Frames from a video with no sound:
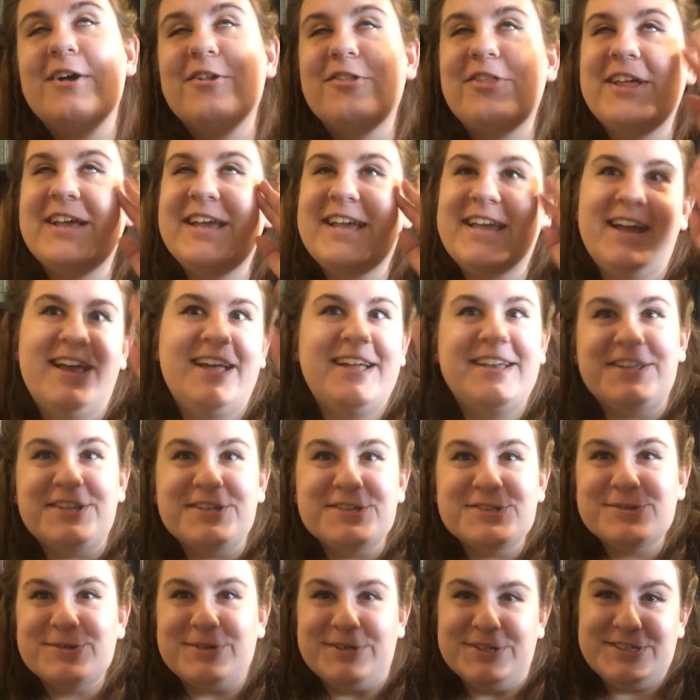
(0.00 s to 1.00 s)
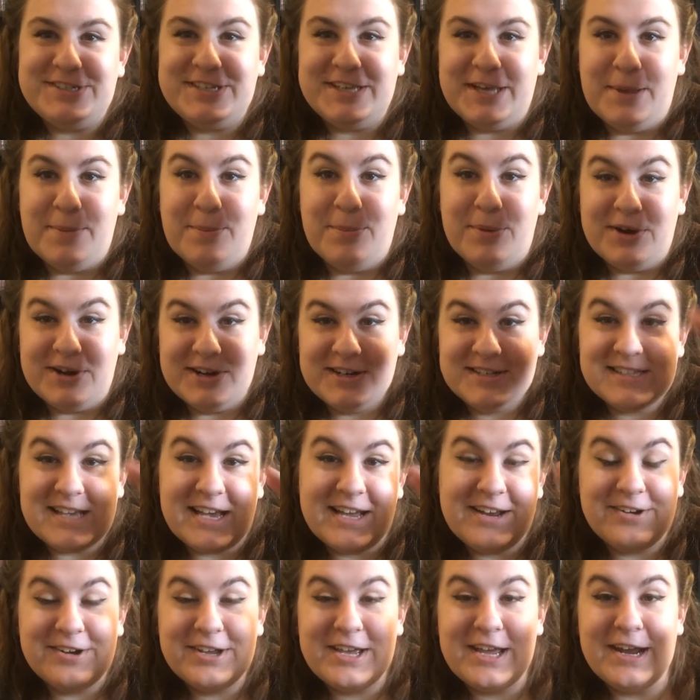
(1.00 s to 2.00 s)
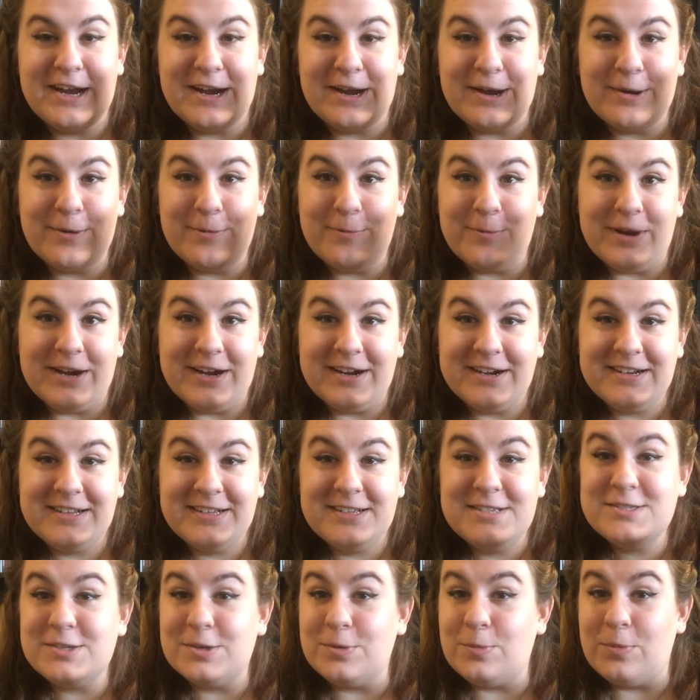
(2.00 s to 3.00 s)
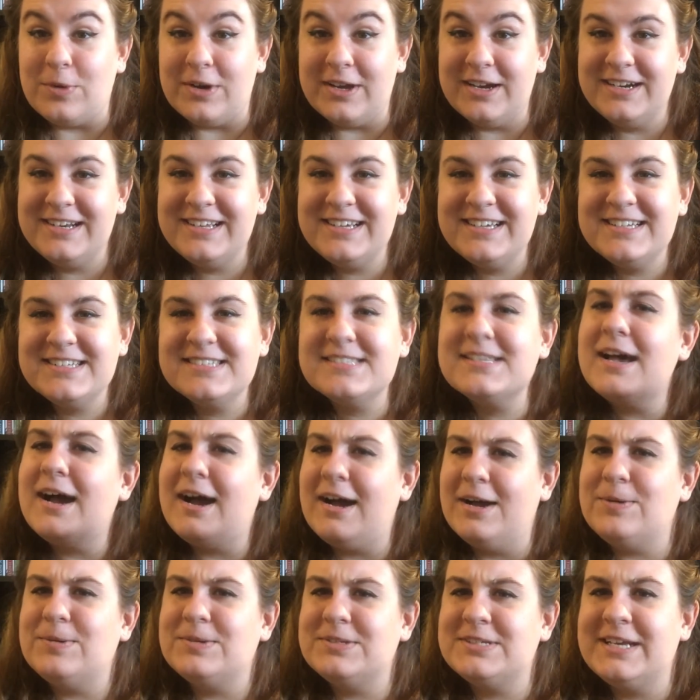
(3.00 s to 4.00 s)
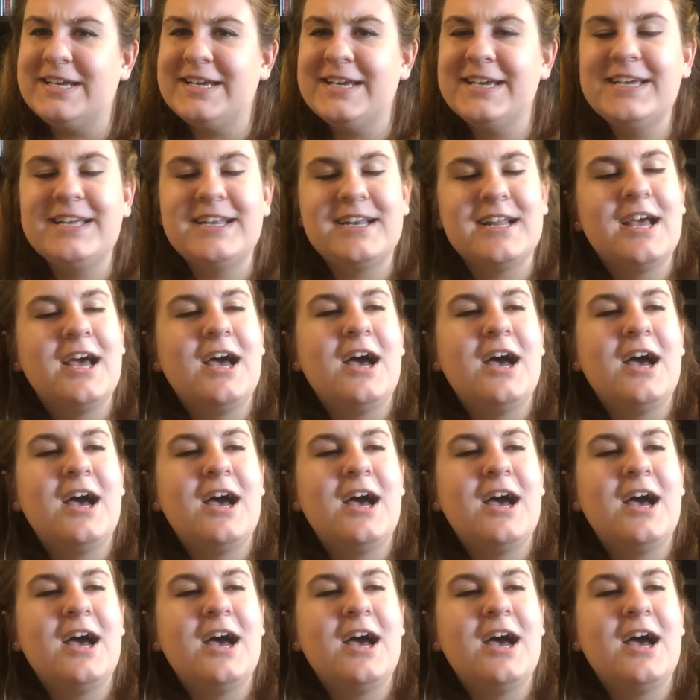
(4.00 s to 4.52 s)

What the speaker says: like any source to get books, I don't care where it is or what it is, I will take it.